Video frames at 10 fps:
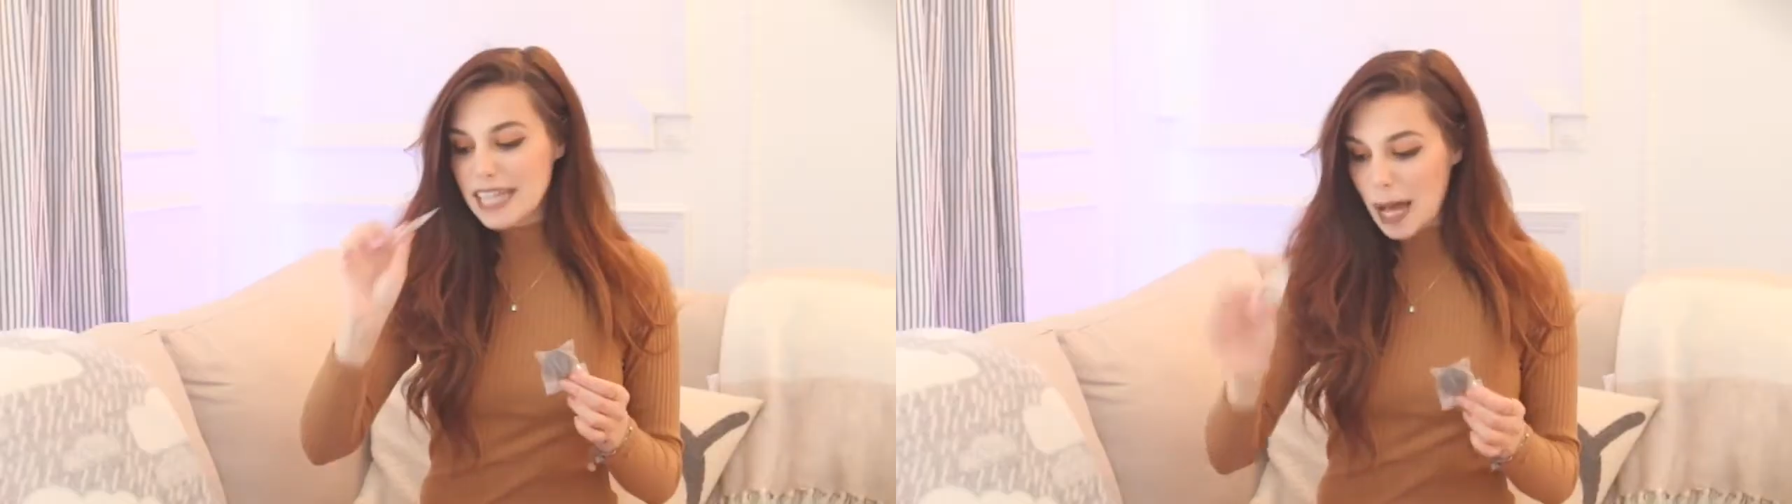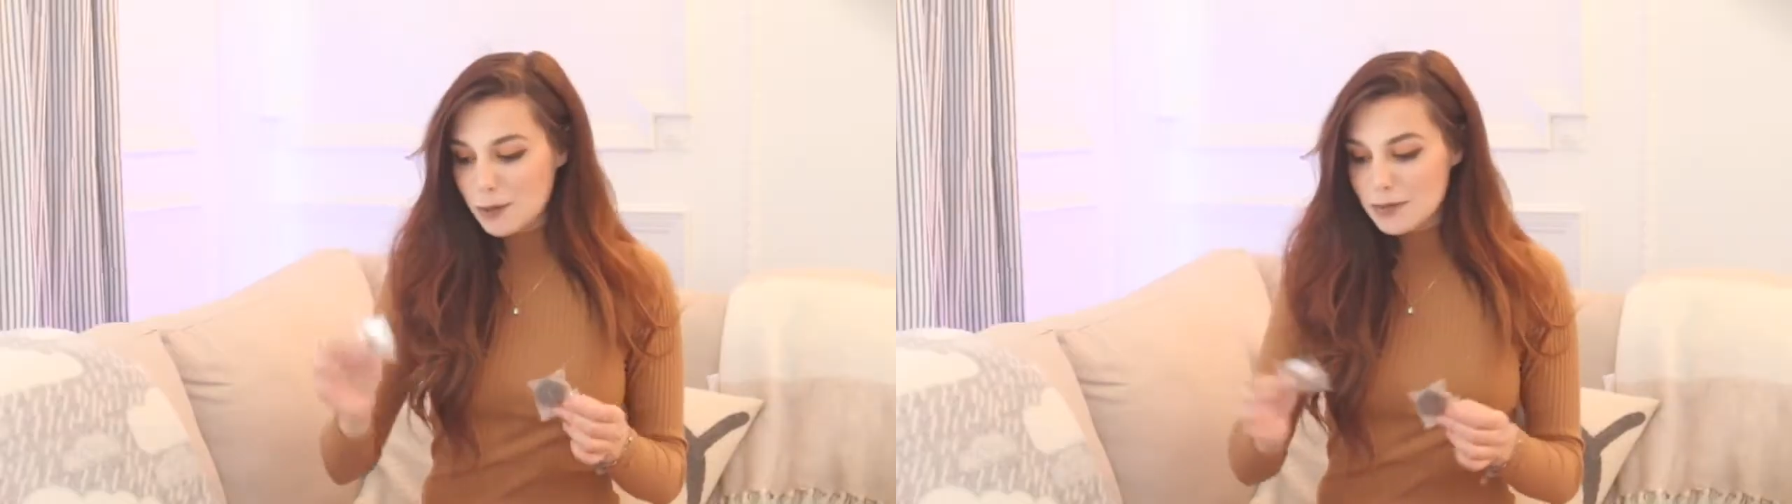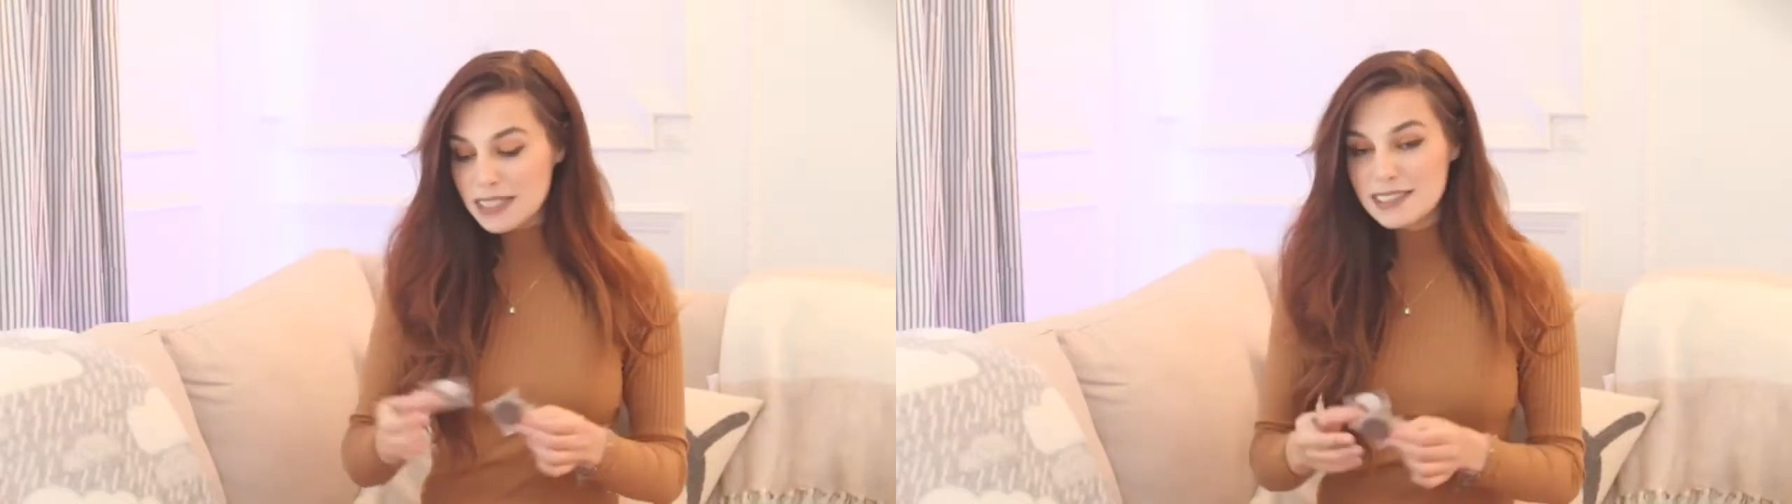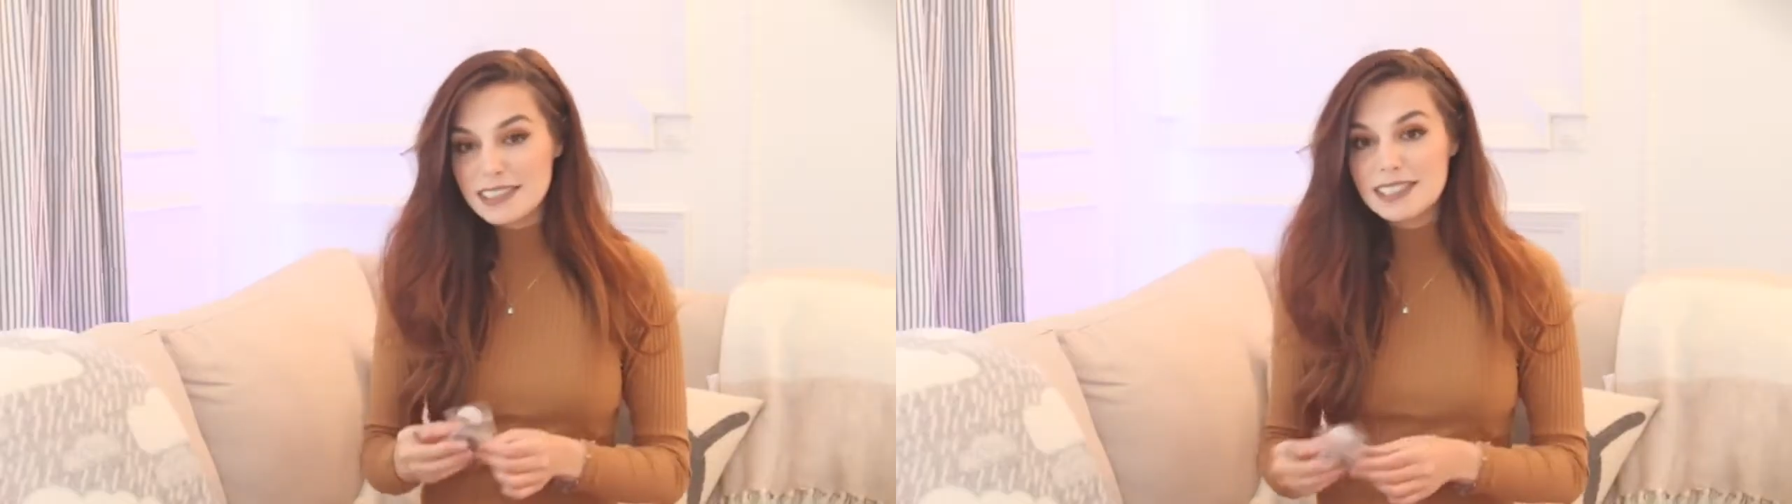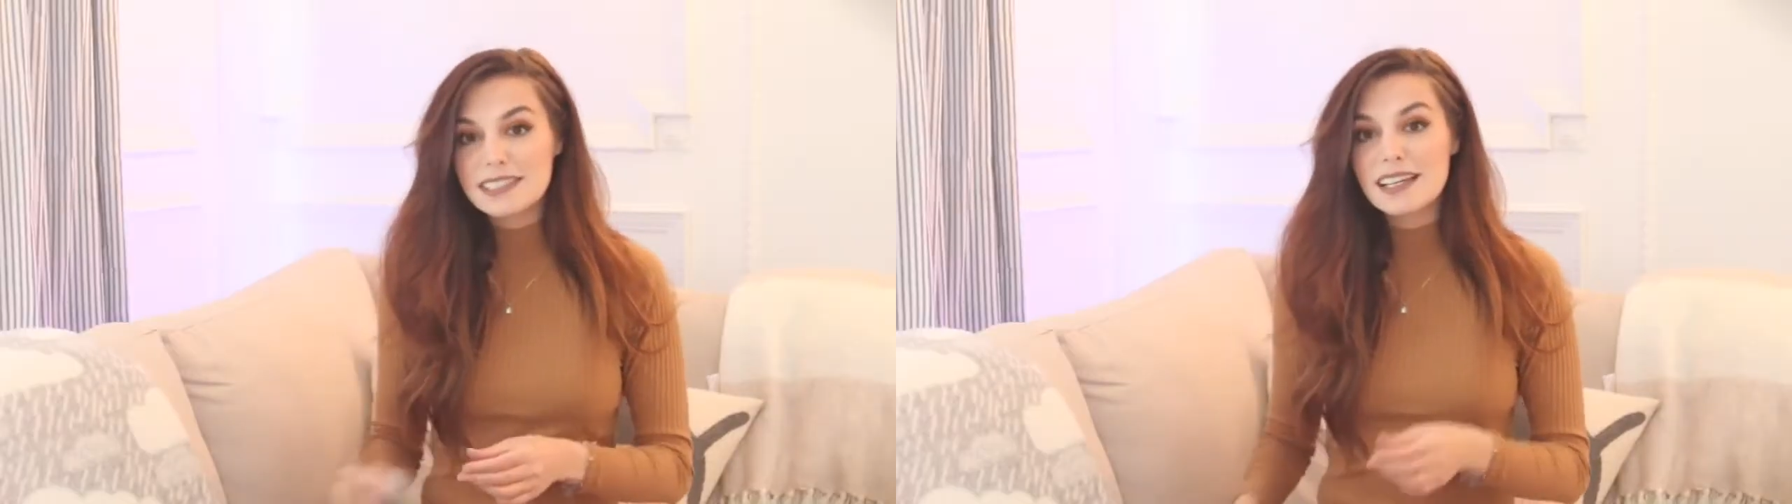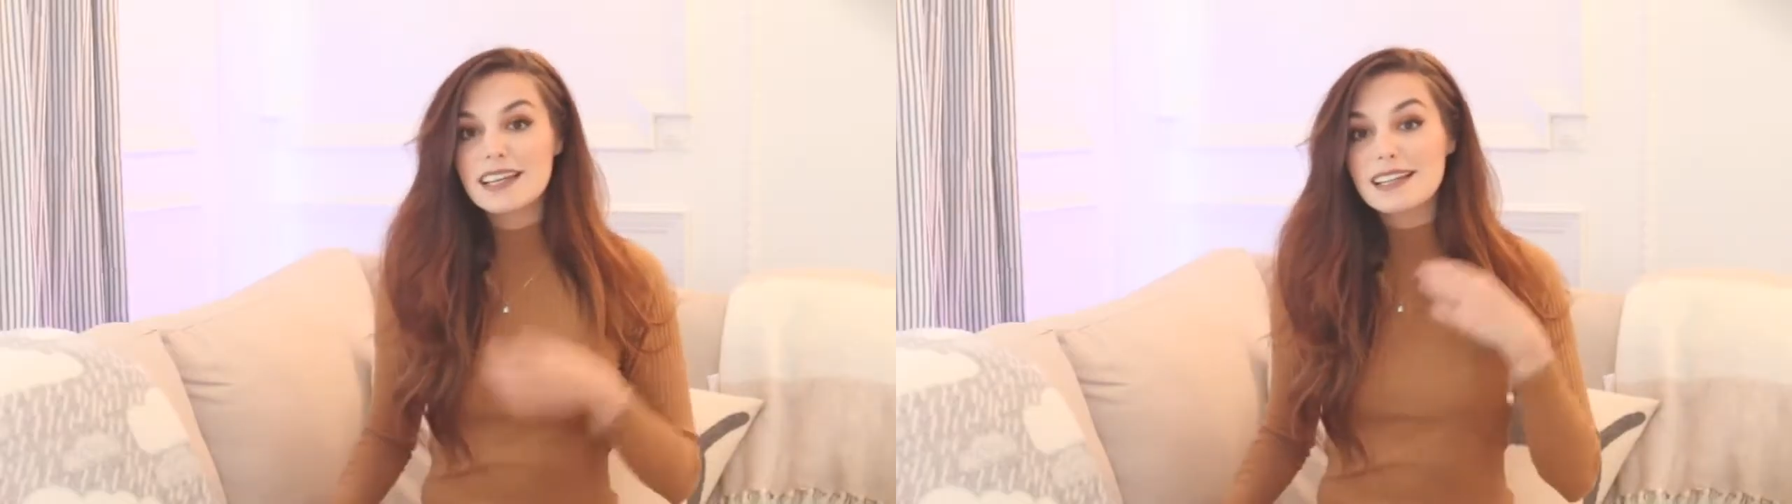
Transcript: are chamomile seeds.